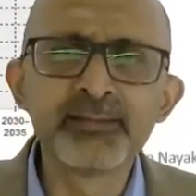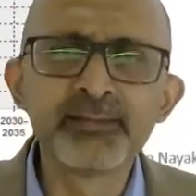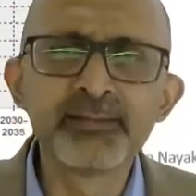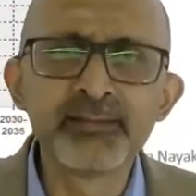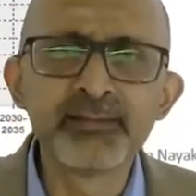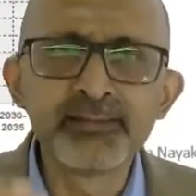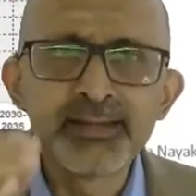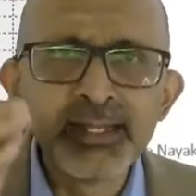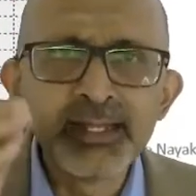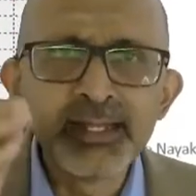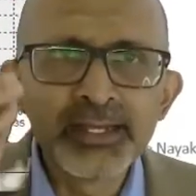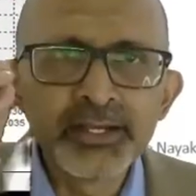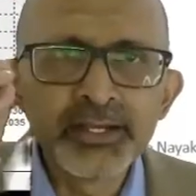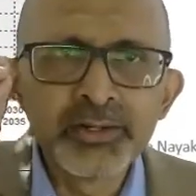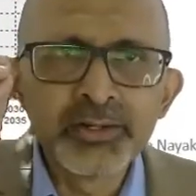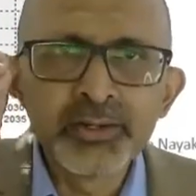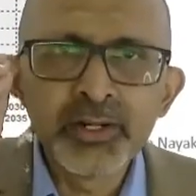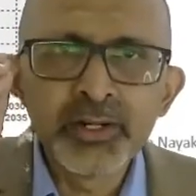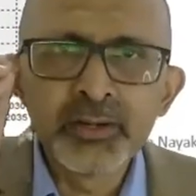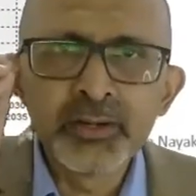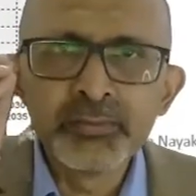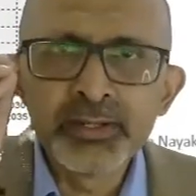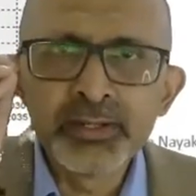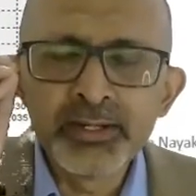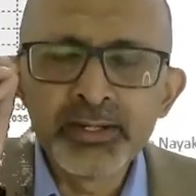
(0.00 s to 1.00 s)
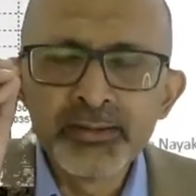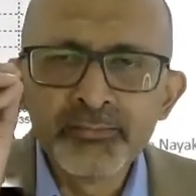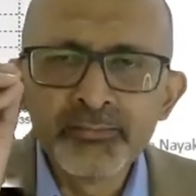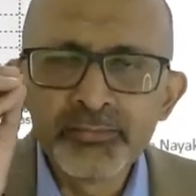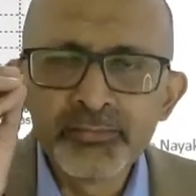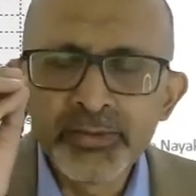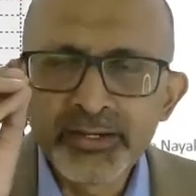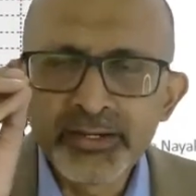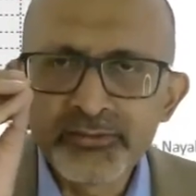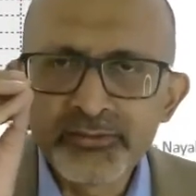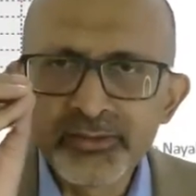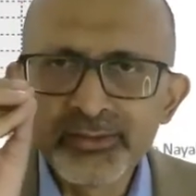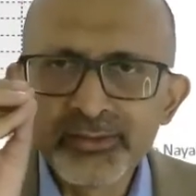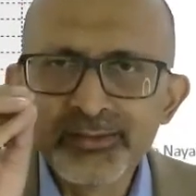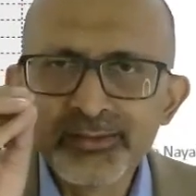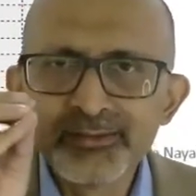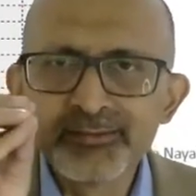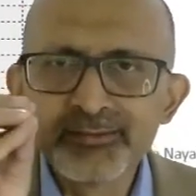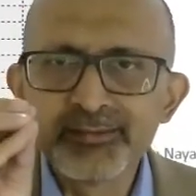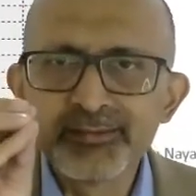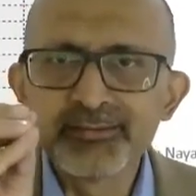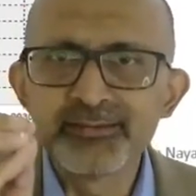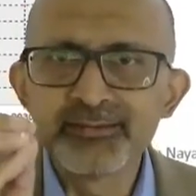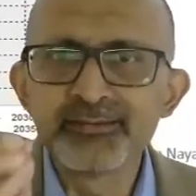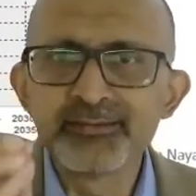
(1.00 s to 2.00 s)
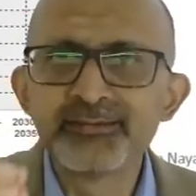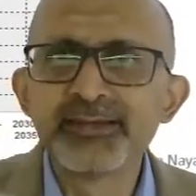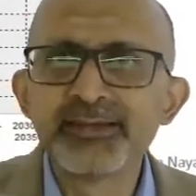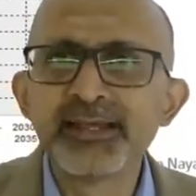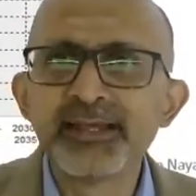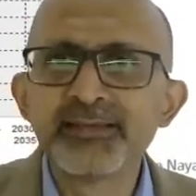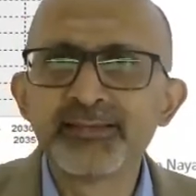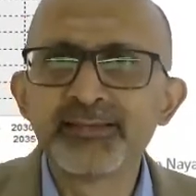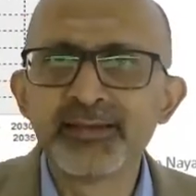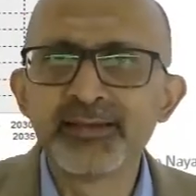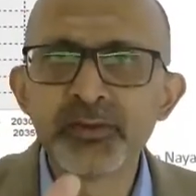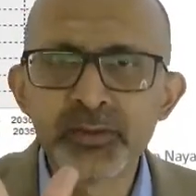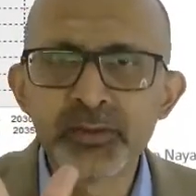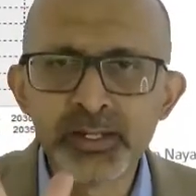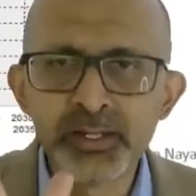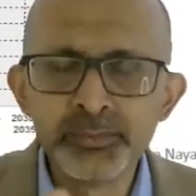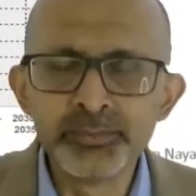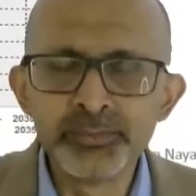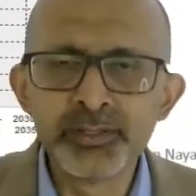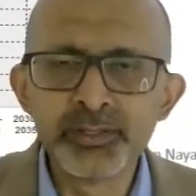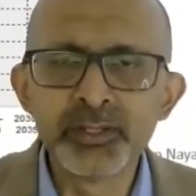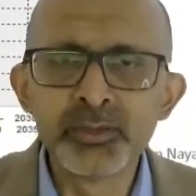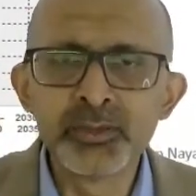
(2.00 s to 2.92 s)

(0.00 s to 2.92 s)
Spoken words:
Like, you know, our infectious diseases deaths have come down.